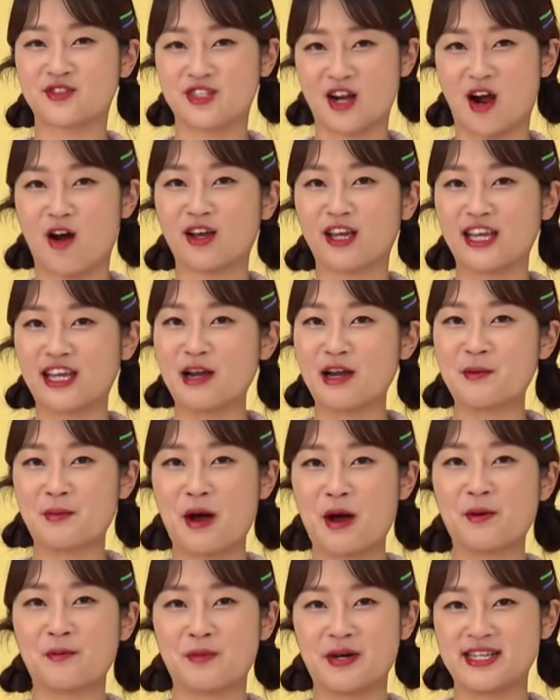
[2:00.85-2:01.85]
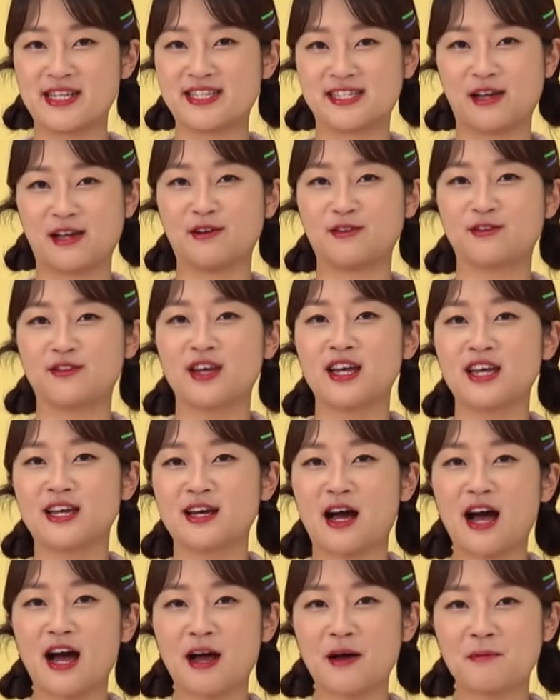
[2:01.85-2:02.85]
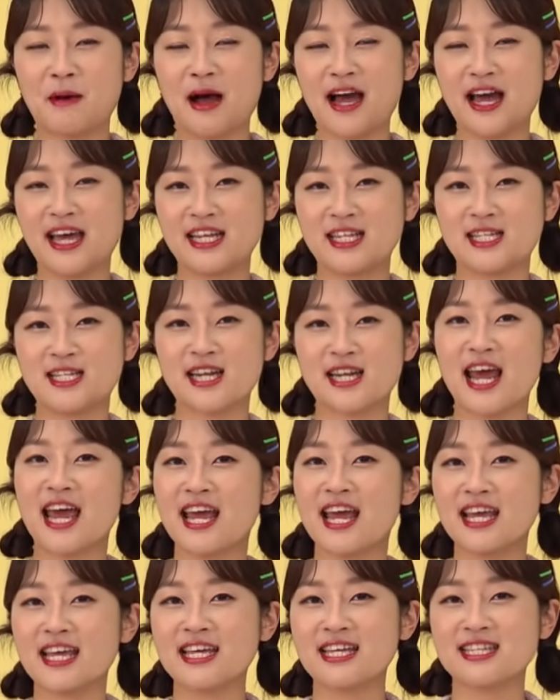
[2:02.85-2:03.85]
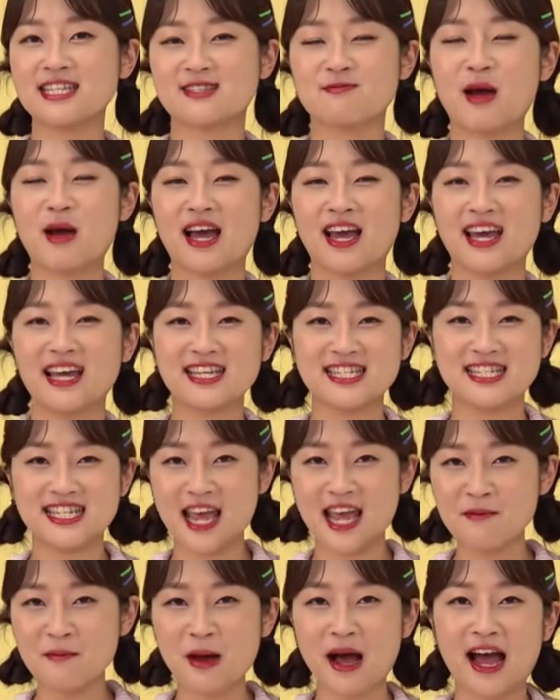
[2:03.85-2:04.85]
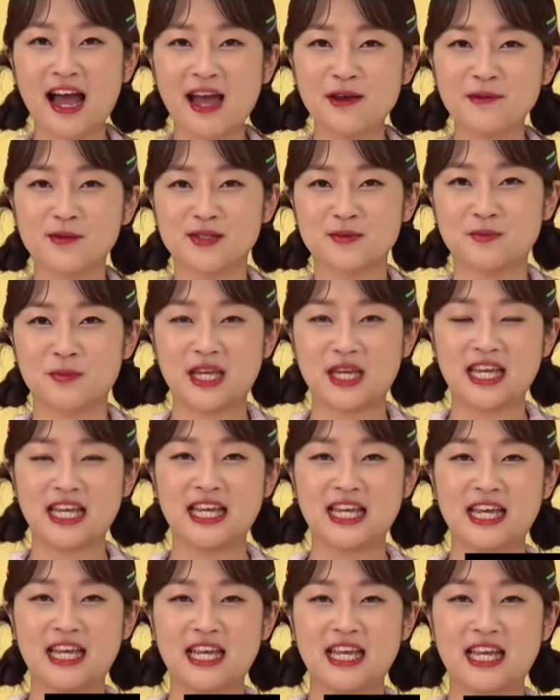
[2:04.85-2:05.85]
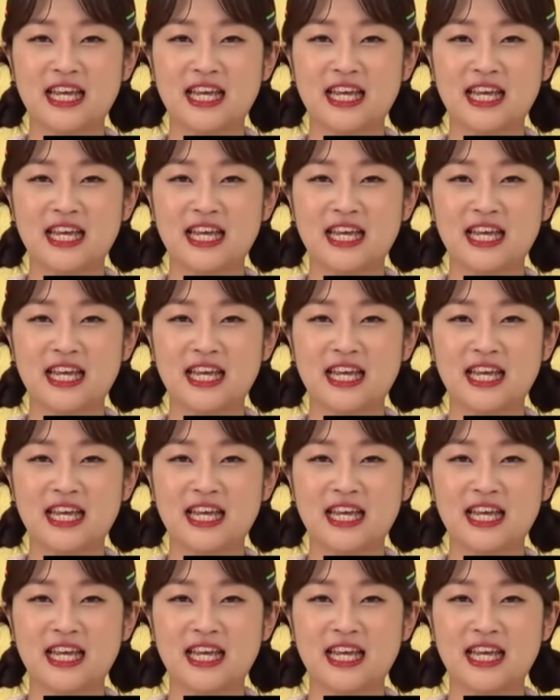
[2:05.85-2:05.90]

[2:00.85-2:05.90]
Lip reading: talking about myself. My TMI would be...